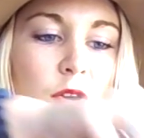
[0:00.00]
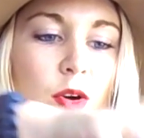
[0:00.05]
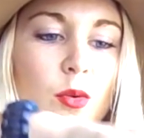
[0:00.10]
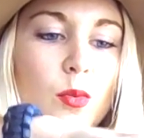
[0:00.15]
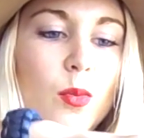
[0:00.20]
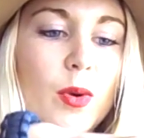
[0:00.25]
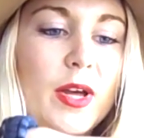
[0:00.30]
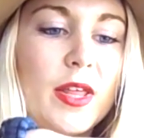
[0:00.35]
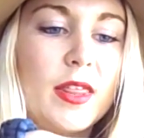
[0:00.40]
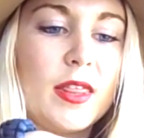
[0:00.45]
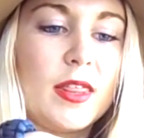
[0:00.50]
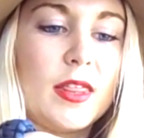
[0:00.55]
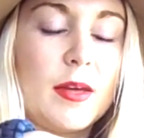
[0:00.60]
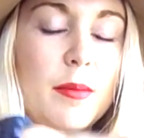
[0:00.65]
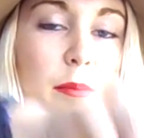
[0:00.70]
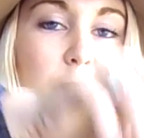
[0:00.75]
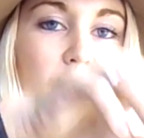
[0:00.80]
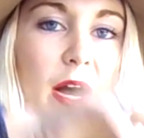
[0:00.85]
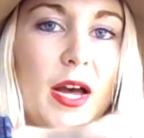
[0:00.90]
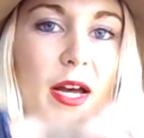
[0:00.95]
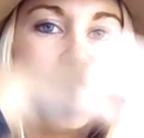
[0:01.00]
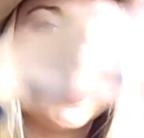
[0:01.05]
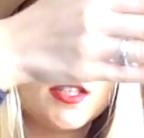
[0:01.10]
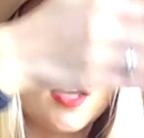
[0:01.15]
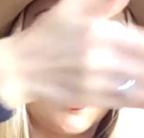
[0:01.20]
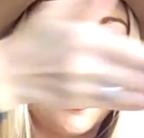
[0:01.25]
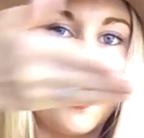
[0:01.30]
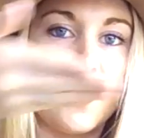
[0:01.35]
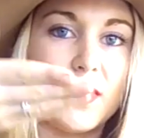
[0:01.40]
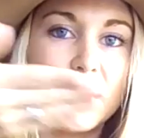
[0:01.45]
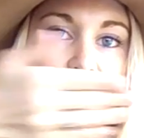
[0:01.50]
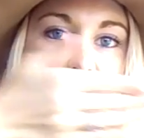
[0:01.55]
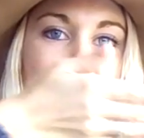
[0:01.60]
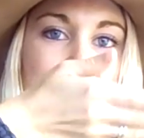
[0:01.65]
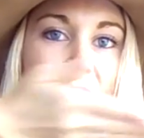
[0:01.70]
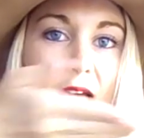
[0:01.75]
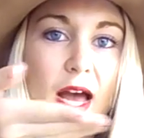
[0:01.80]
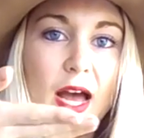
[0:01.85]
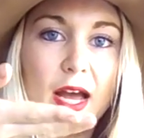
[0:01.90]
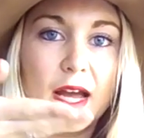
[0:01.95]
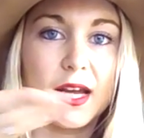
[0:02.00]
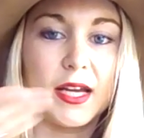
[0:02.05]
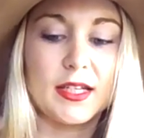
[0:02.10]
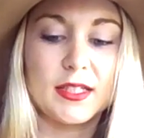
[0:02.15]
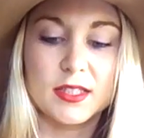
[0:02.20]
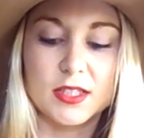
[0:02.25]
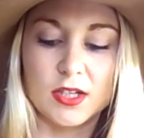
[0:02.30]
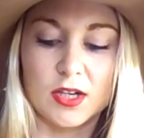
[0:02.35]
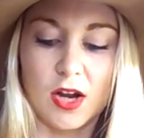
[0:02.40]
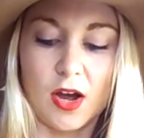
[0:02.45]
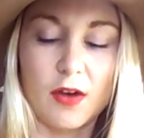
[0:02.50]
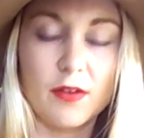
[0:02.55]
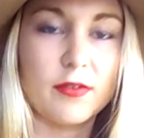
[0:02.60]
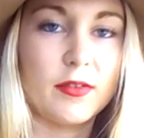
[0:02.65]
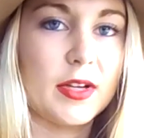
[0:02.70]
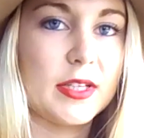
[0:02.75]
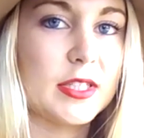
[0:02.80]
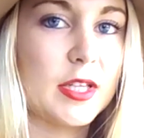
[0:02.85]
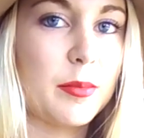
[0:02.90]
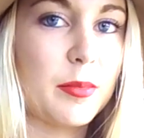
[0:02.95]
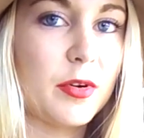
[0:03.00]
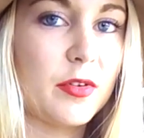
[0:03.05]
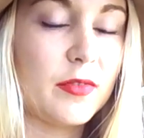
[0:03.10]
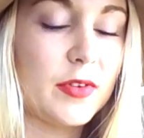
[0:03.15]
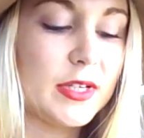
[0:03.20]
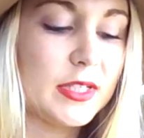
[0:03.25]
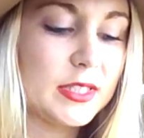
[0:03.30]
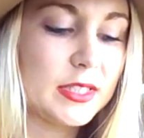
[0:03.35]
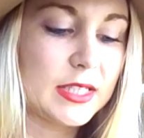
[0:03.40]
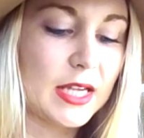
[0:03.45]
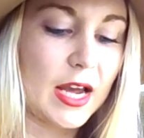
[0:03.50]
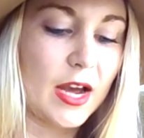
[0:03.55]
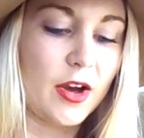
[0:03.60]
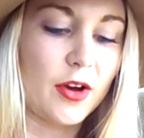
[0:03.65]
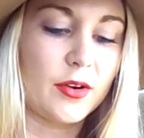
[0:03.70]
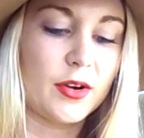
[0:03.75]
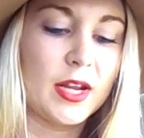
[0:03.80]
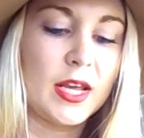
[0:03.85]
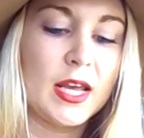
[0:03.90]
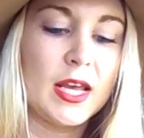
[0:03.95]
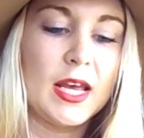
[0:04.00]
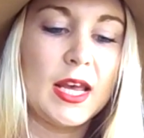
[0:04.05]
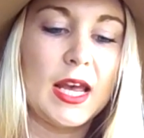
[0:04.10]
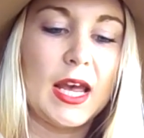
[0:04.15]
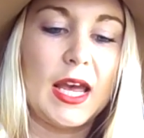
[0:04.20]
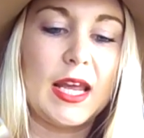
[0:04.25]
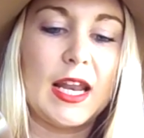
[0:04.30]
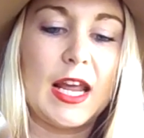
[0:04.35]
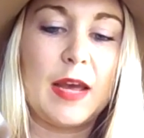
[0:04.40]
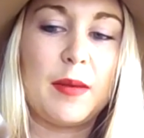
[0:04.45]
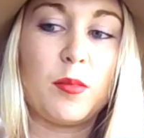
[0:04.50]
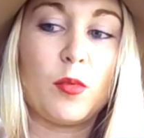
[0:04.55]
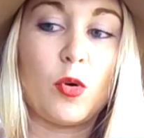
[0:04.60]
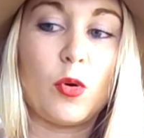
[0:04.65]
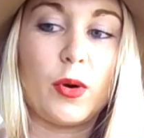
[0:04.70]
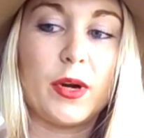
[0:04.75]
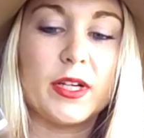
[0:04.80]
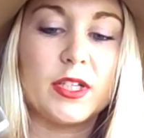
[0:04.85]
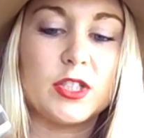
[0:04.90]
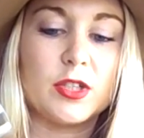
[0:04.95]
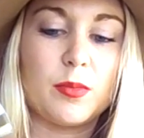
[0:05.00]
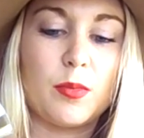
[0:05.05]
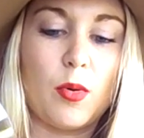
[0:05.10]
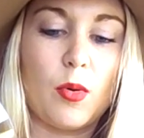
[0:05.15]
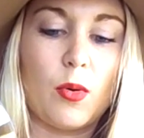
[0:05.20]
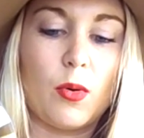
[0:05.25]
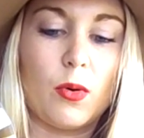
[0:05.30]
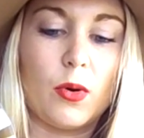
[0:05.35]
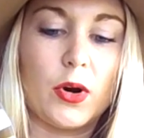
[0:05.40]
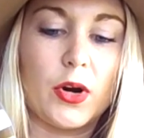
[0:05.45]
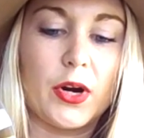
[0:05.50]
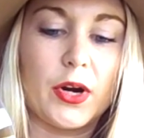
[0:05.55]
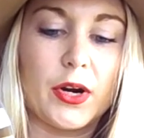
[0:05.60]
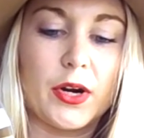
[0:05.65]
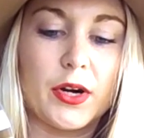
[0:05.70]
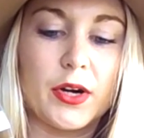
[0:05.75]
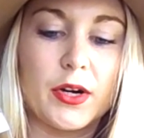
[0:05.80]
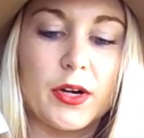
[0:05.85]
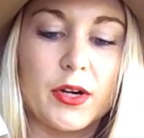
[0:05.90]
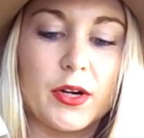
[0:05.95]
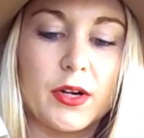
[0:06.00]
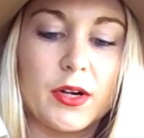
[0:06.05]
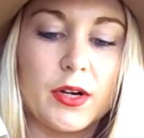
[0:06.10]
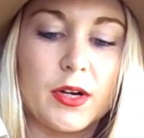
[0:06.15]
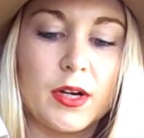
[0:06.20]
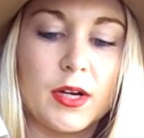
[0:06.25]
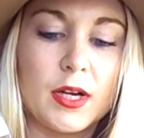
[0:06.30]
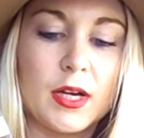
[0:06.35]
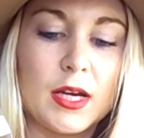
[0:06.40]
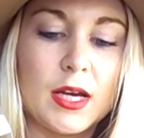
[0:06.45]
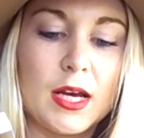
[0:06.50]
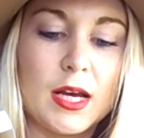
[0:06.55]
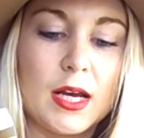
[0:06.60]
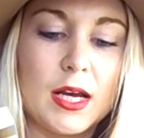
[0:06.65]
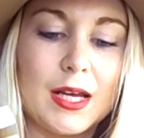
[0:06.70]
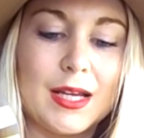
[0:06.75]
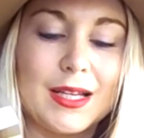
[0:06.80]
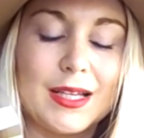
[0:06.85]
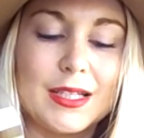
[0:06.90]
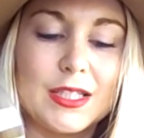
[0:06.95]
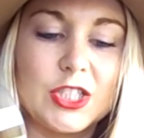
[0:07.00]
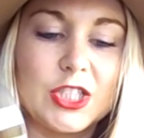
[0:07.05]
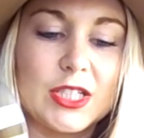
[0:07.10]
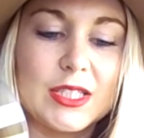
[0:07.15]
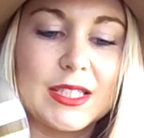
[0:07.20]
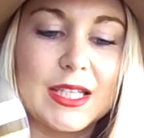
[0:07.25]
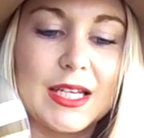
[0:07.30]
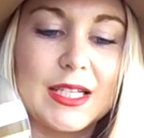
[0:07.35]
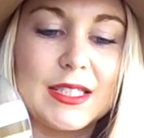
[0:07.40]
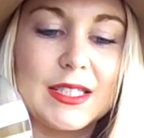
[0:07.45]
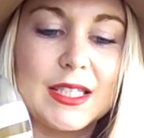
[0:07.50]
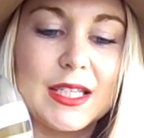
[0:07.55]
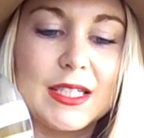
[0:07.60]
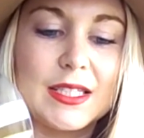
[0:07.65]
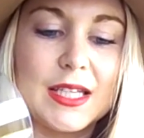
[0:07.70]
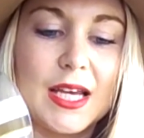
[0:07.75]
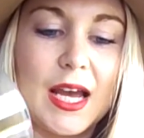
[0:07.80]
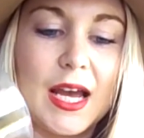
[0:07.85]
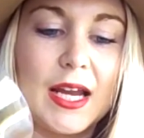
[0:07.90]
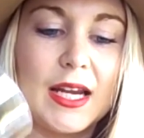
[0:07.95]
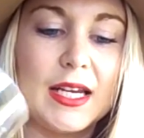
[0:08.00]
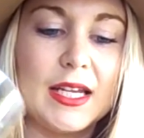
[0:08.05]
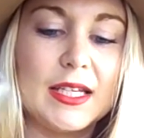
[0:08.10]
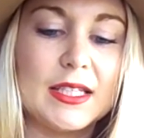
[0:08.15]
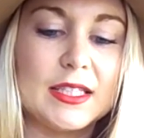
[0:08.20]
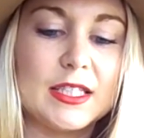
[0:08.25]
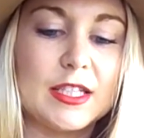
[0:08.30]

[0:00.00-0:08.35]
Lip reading: with the buds on the sides, not face up or face down, and I'm going to pour just the tiniest